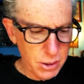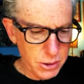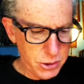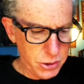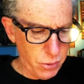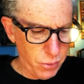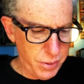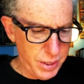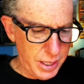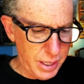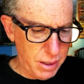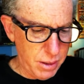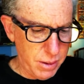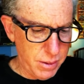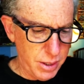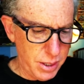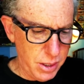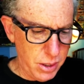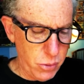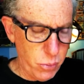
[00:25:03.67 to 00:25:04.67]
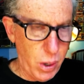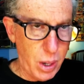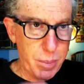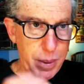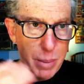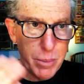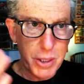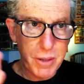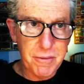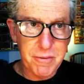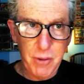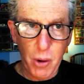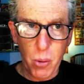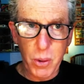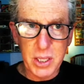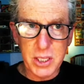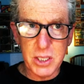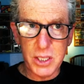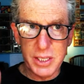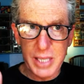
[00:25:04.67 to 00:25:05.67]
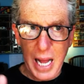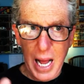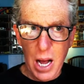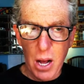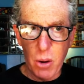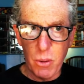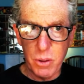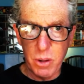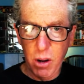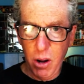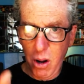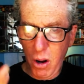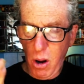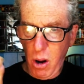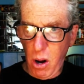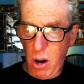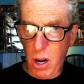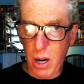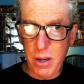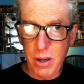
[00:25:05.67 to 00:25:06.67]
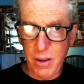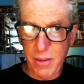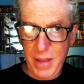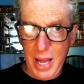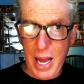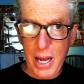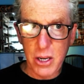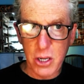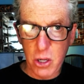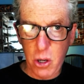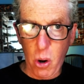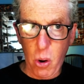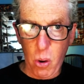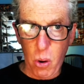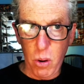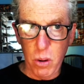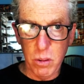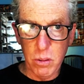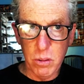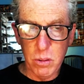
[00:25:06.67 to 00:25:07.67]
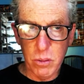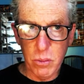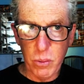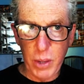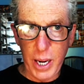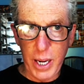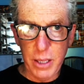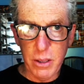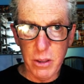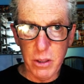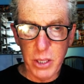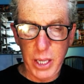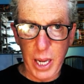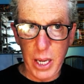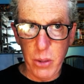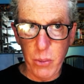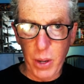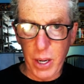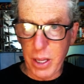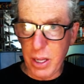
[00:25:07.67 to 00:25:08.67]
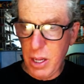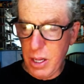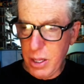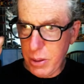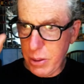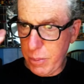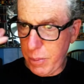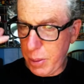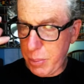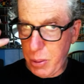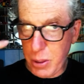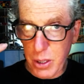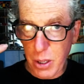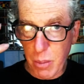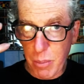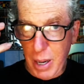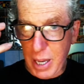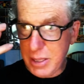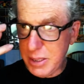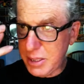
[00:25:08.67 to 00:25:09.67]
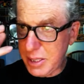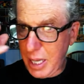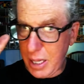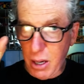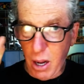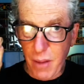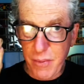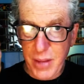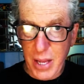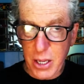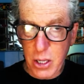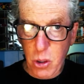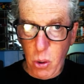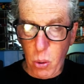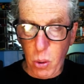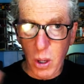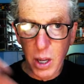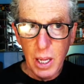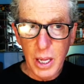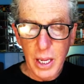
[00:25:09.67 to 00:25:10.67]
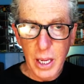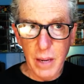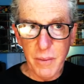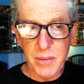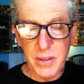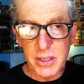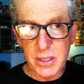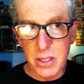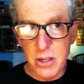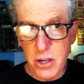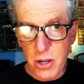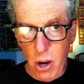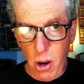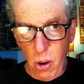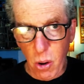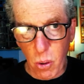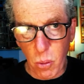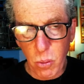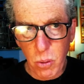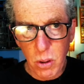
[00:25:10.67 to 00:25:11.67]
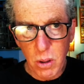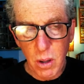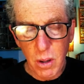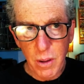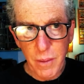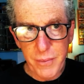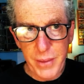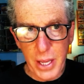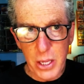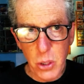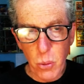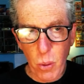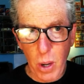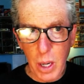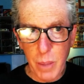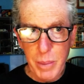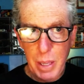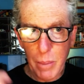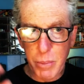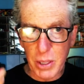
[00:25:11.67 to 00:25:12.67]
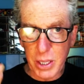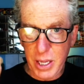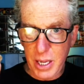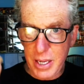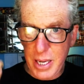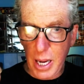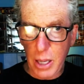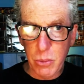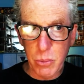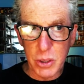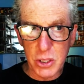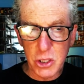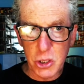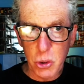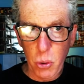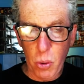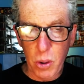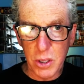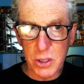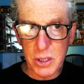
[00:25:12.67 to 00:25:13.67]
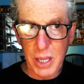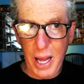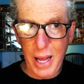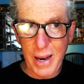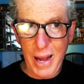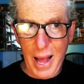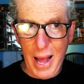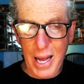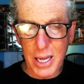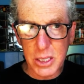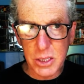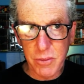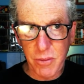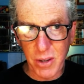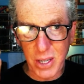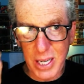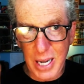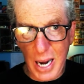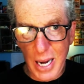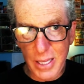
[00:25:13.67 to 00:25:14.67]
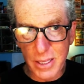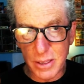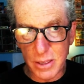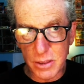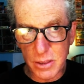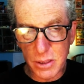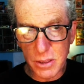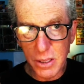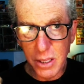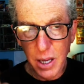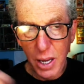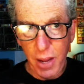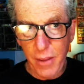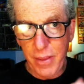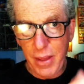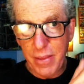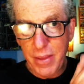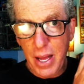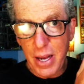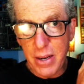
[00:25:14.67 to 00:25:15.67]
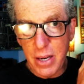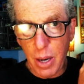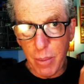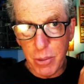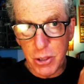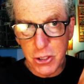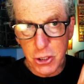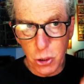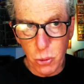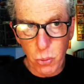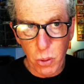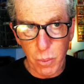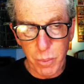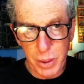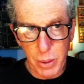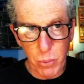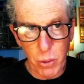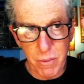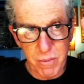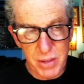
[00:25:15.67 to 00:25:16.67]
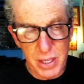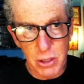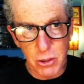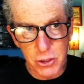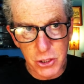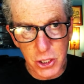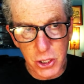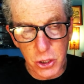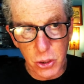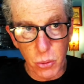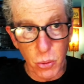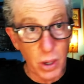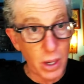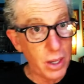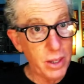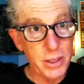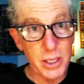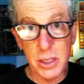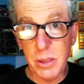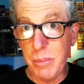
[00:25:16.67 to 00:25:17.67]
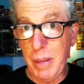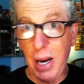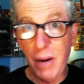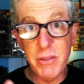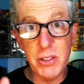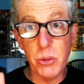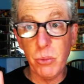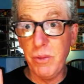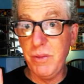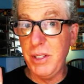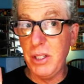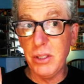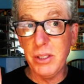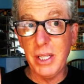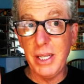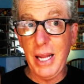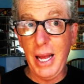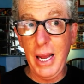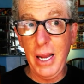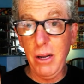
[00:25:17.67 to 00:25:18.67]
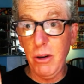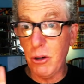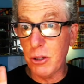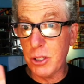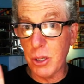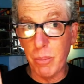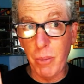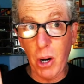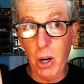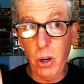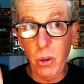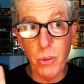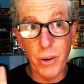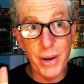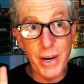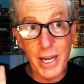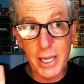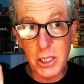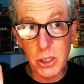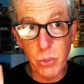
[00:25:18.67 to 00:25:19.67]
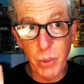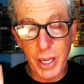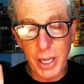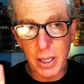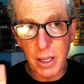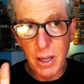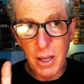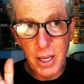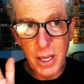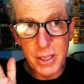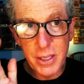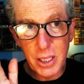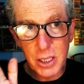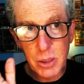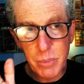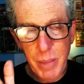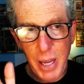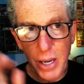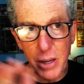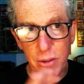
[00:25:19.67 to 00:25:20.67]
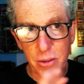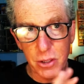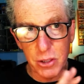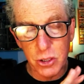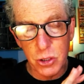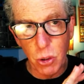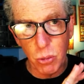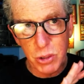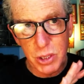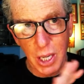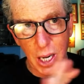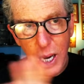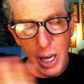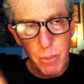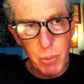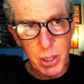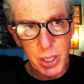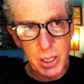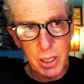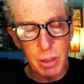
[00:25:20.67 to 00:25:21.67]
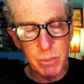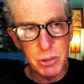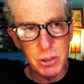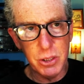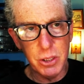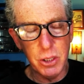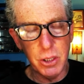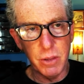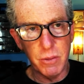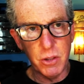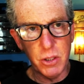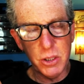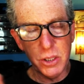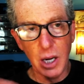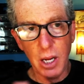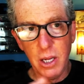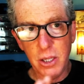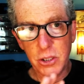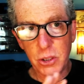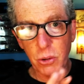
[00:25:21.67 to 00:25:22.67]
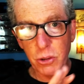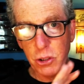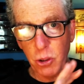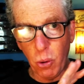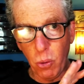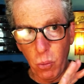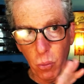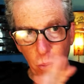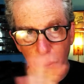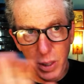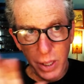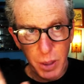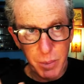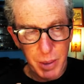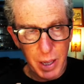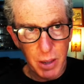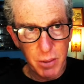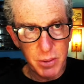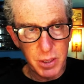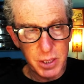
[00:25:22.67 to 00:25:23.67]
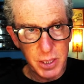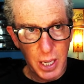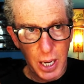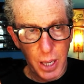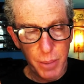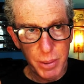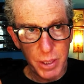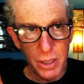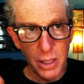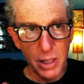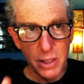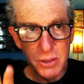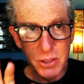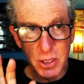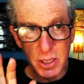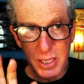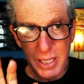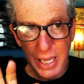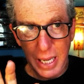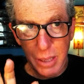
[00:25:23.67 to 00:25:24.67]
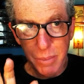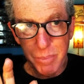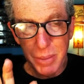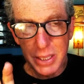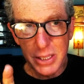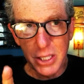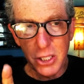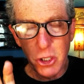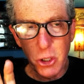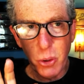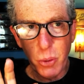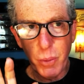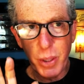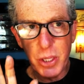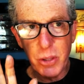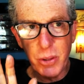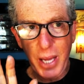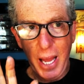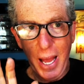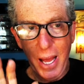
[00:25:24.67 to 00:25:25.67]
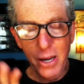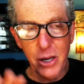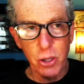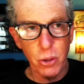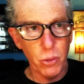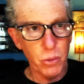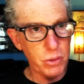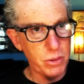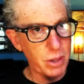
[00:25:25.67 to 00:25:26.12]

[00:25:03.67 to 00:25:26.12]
So the you want to be able to focus down on that goal, right? Okay, you want to put your mindset on that goal. If it's no, then you want to be able to connect with Source and ask for guidance. And then that number two will be revealed to you. Doesn't matter if it's revealed today or tomorrow or next week. It doesn't matter. There's no time when it comes to the universe. So don't worry about the timing. Just get busy doing what you can do.